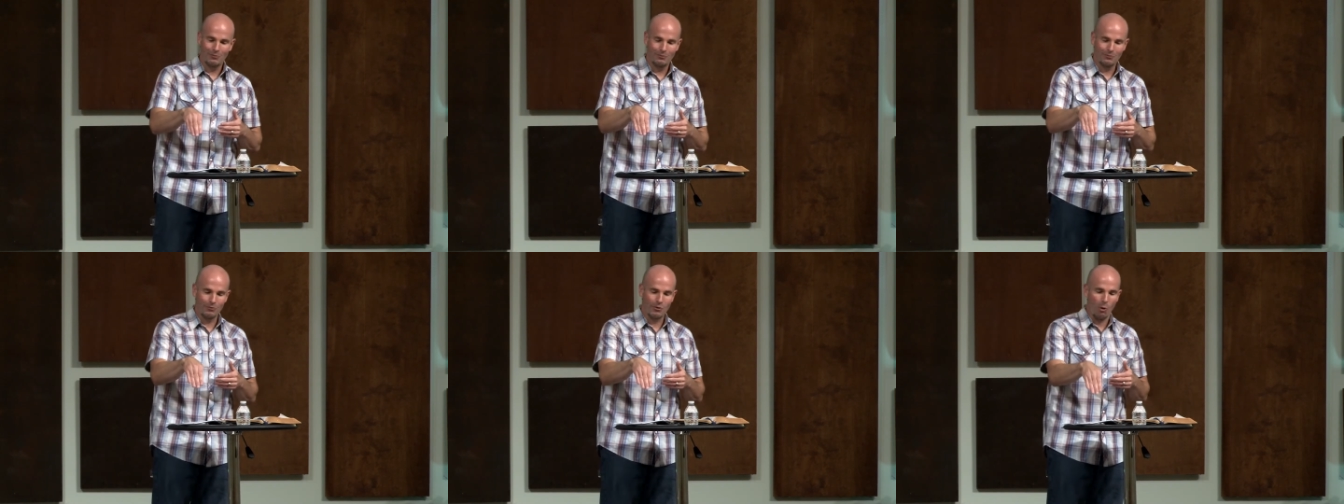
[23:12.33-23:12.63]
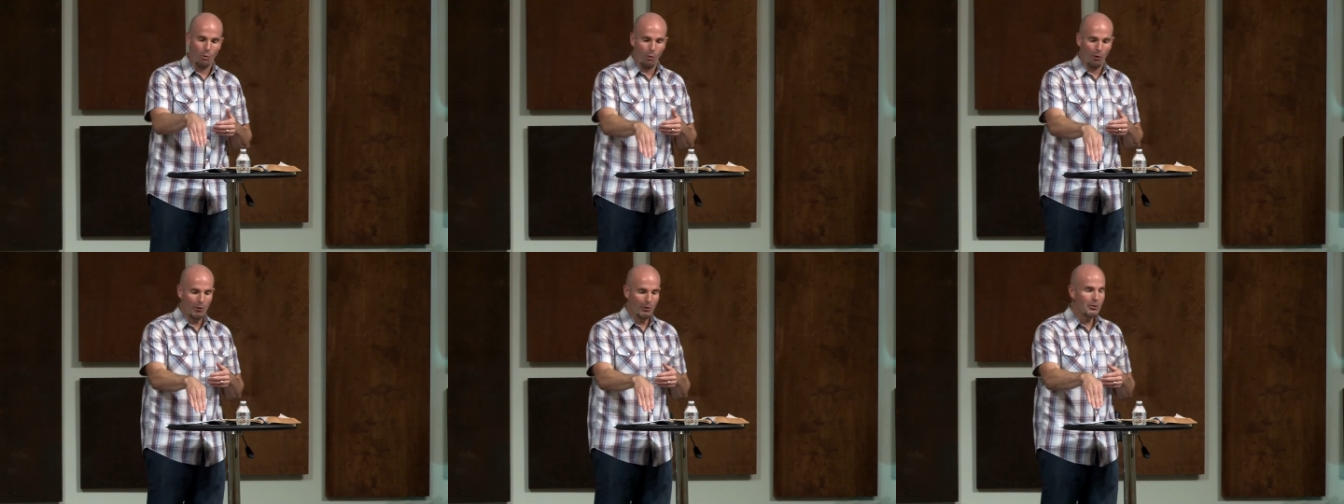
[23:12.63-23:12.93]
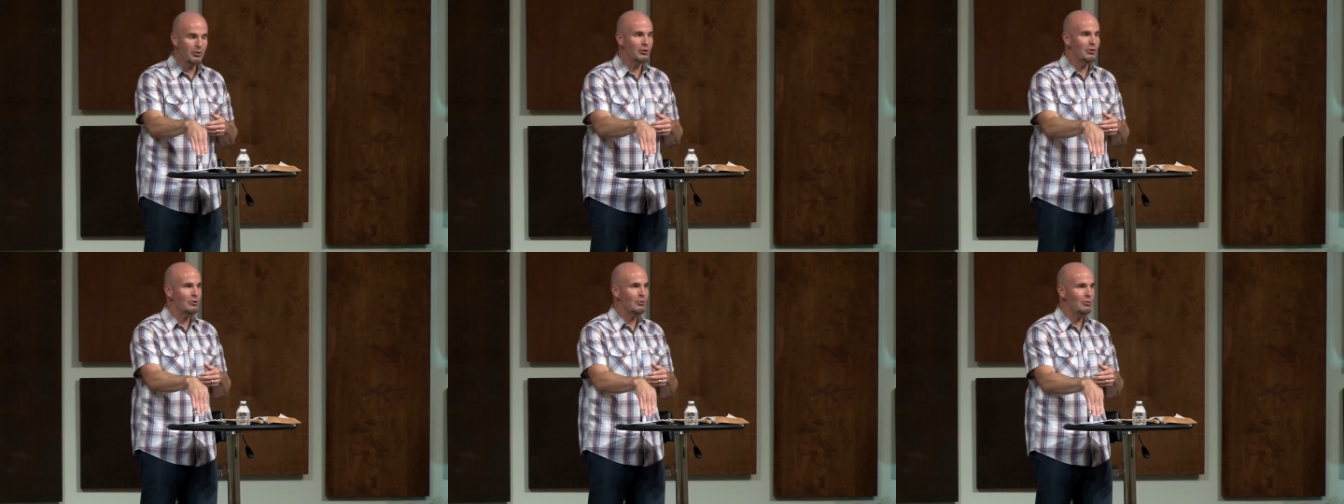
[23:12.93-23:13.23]
The
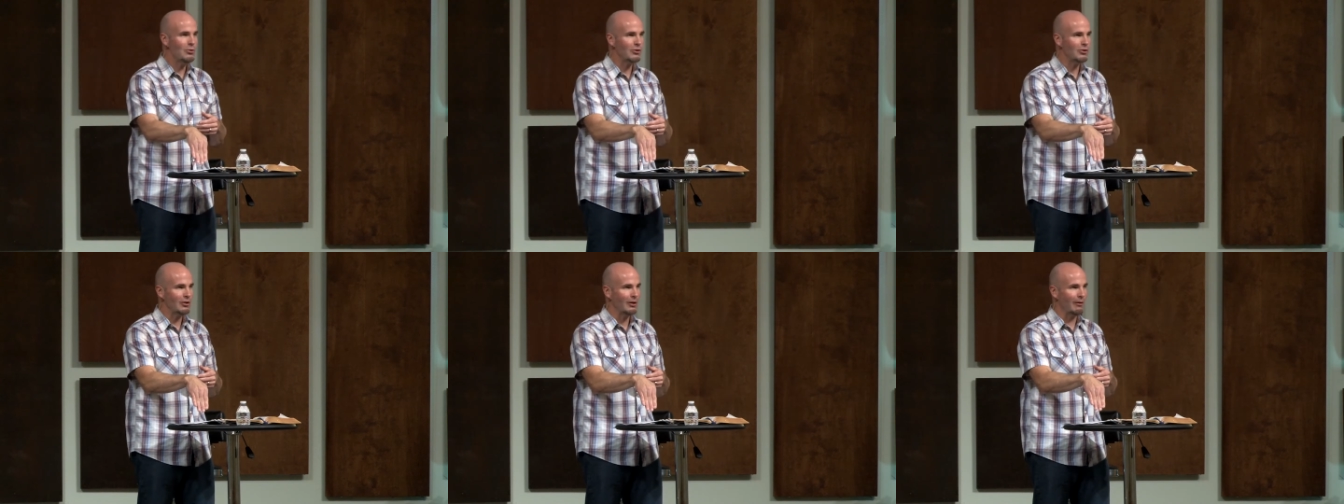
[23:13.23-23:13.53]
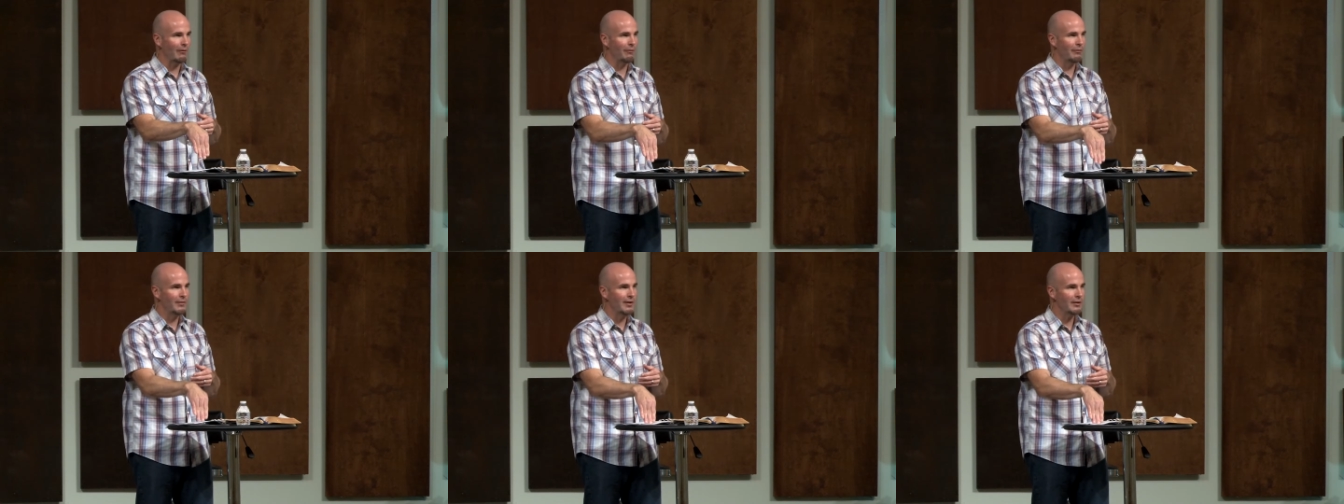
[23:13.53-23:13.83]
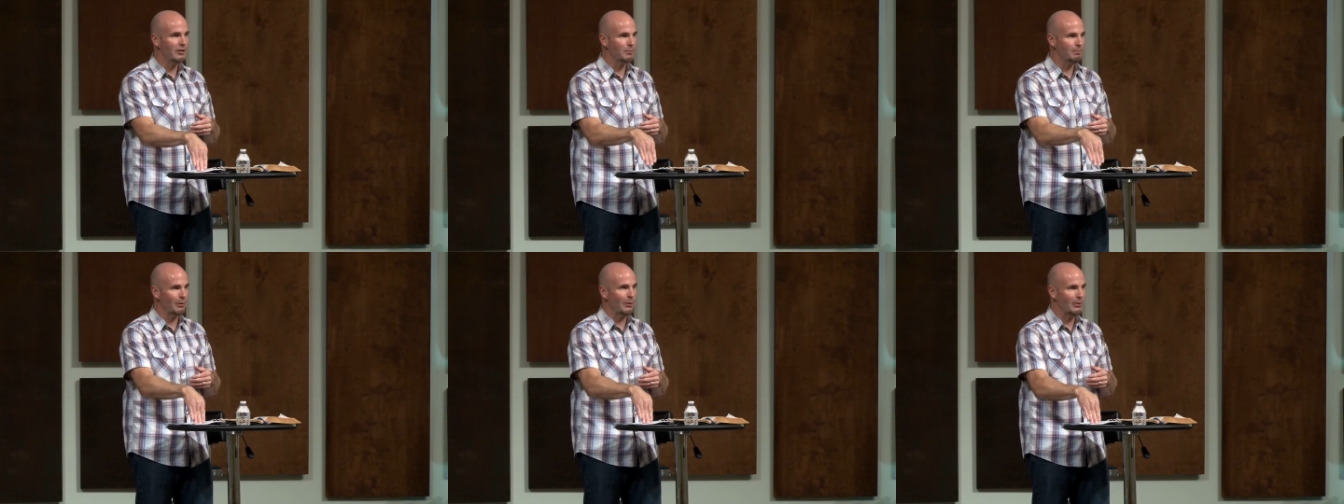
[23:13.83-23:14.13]
word used of
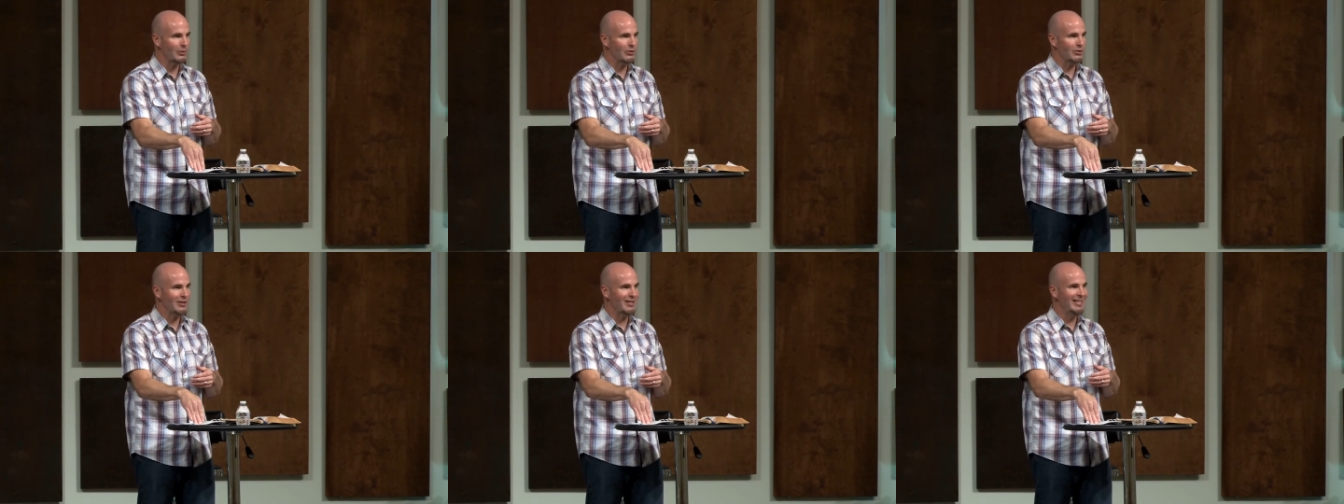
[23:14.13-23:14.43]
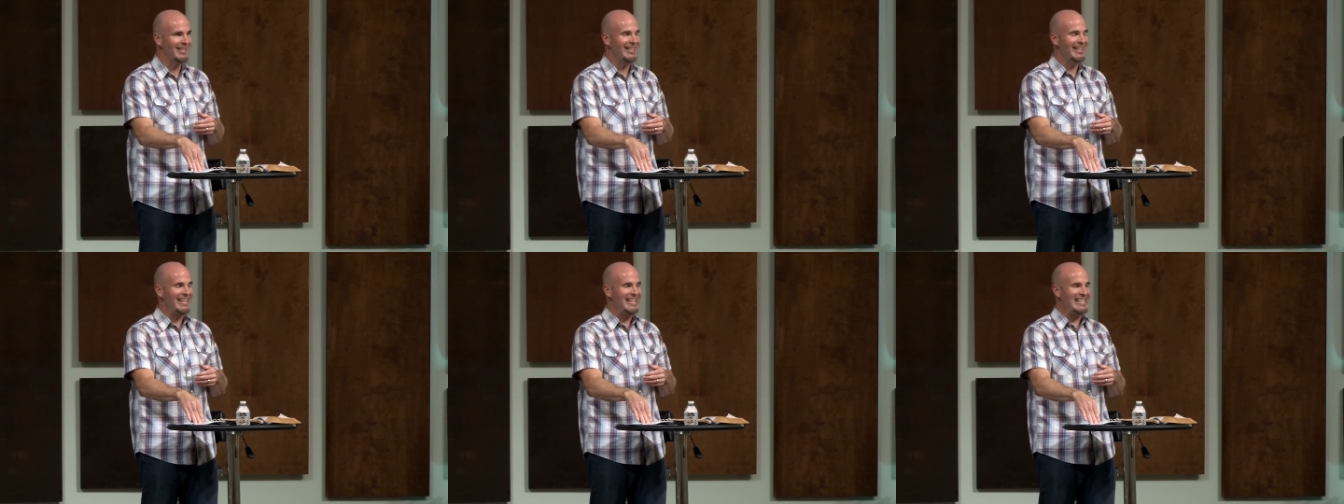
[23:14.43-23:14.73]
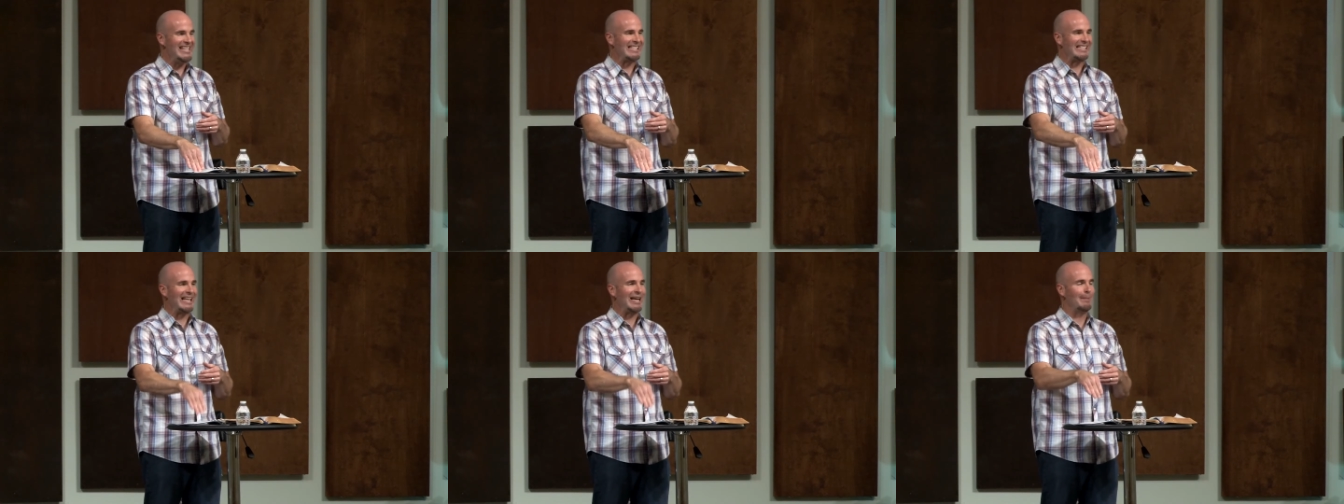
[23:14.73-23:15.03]
this person
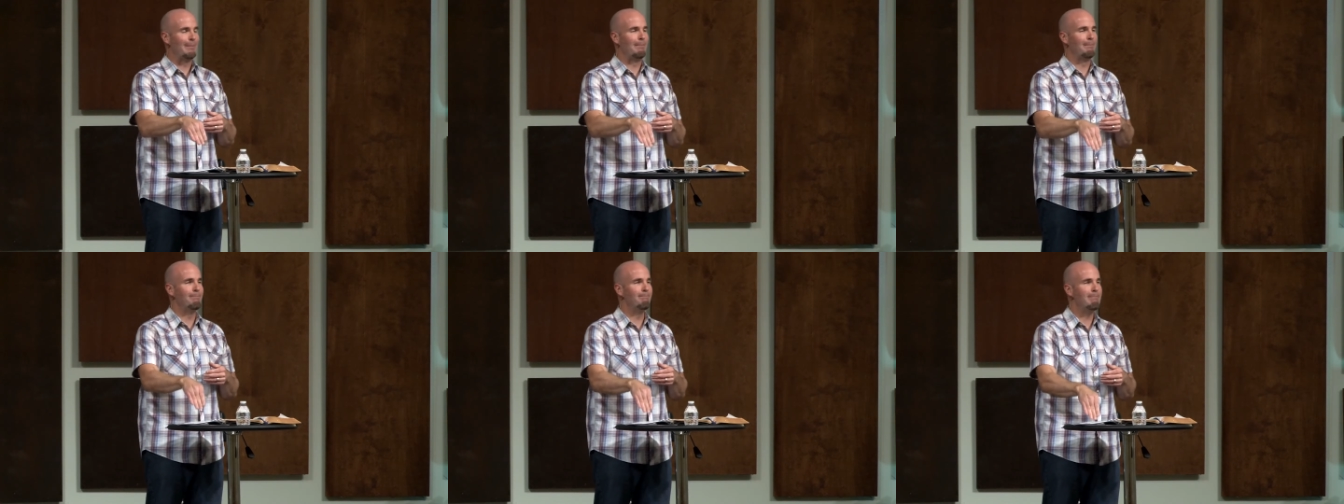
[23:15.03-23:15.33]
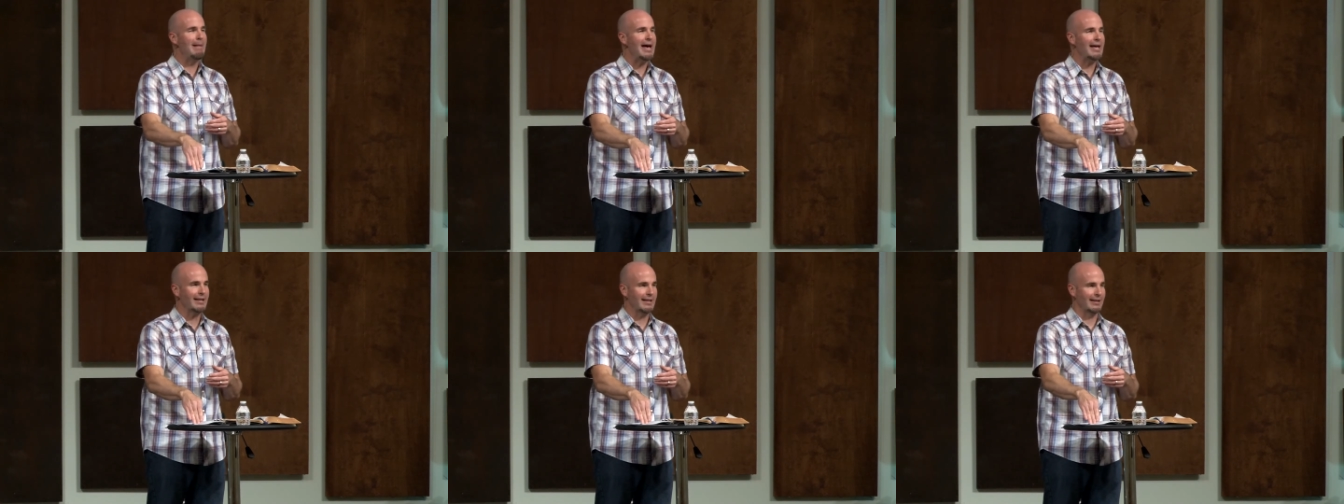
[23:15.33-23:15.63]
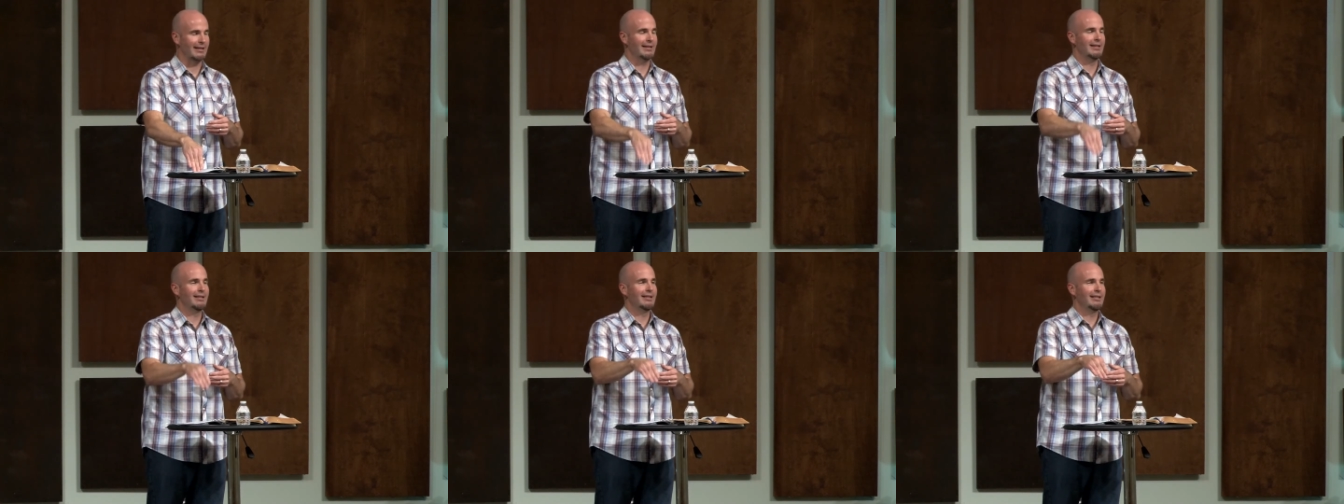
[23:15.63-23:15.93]
is
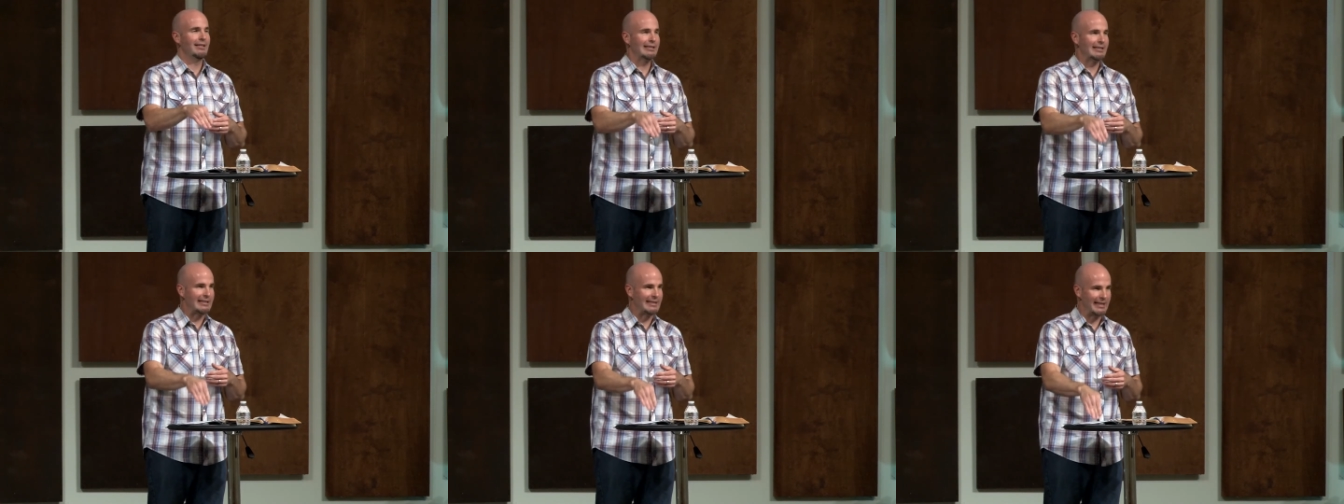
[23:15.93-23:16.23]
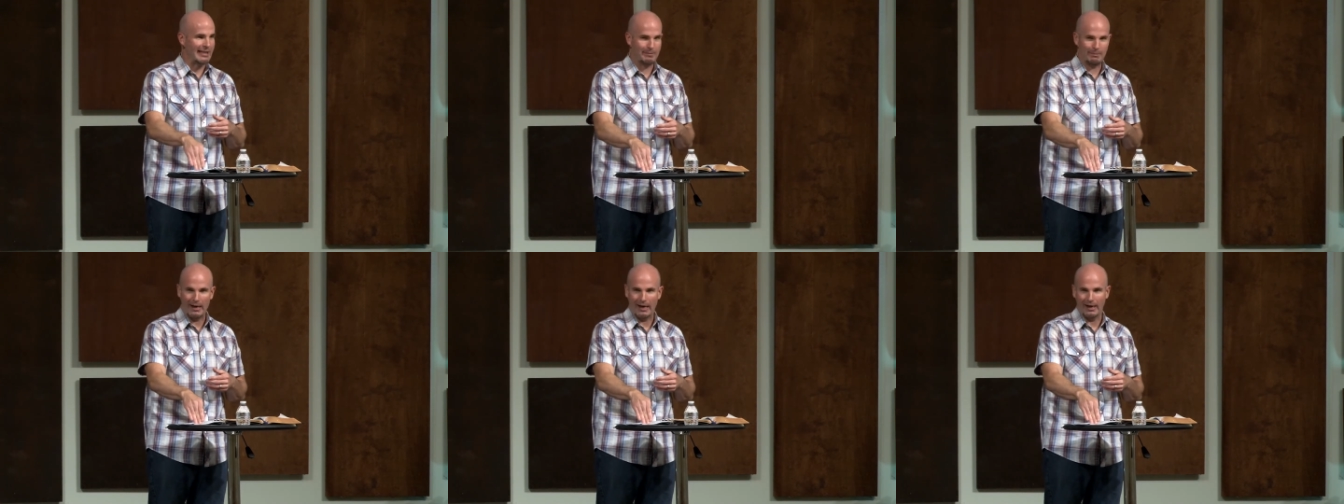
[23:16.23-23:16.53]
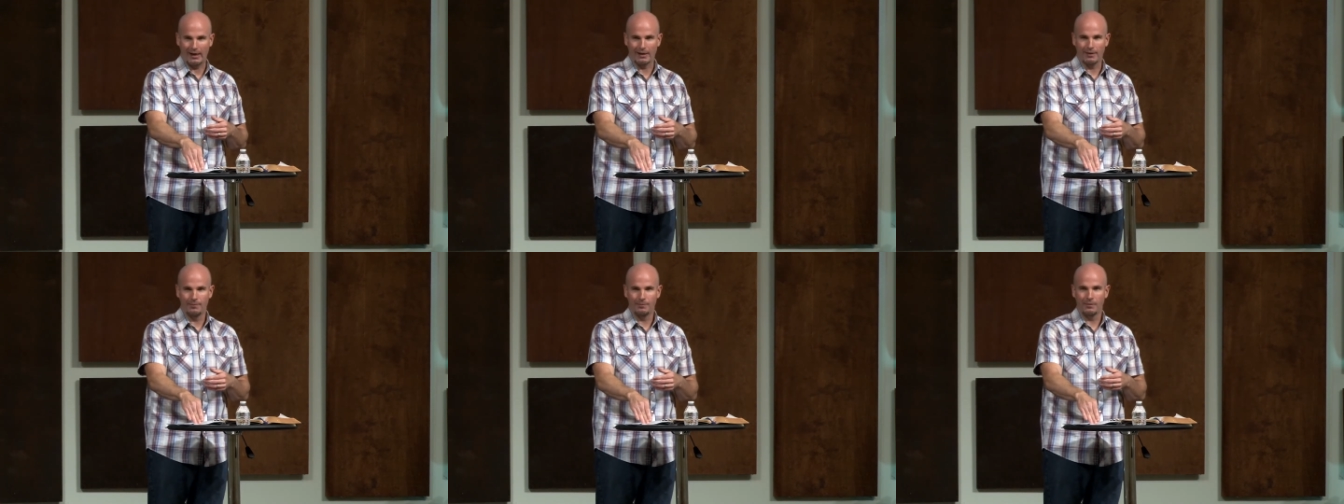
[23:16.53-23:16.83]
meta
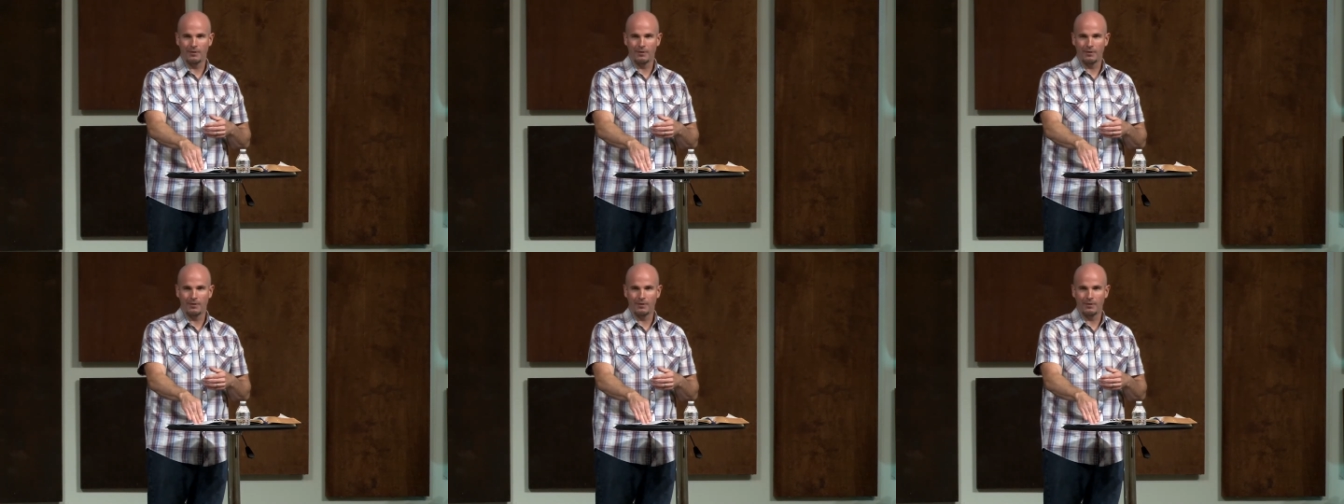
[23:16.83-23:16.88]
didomi.